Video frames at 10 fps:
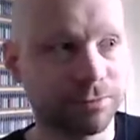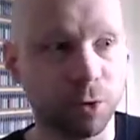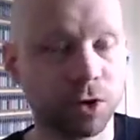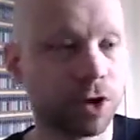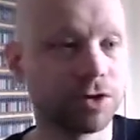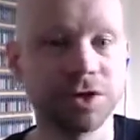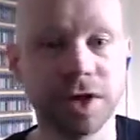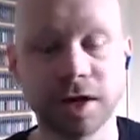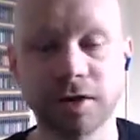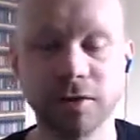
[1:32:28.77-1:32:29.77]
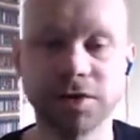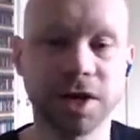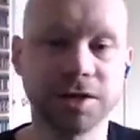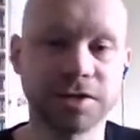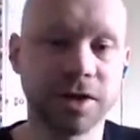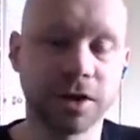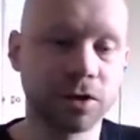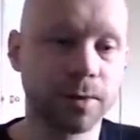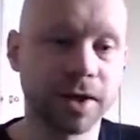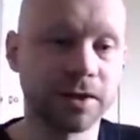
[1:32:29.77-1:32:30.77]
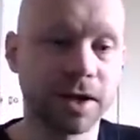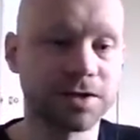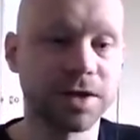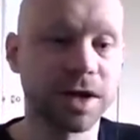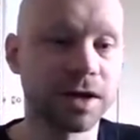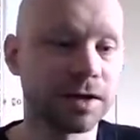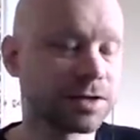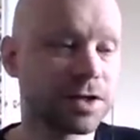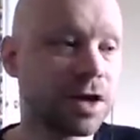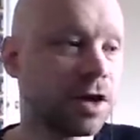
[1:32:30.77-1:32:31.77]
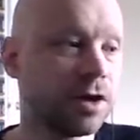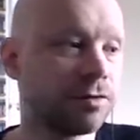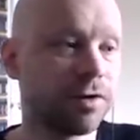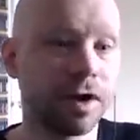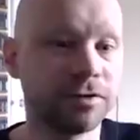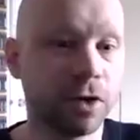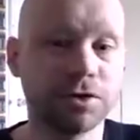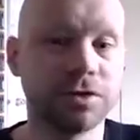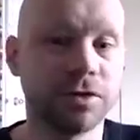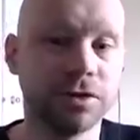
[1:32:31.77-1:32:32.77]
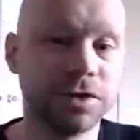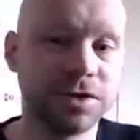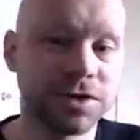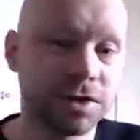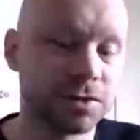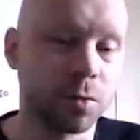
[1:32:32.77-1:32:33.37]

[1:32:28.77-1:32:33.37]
$4.83, and then I'll go back the next day and it's $5.13.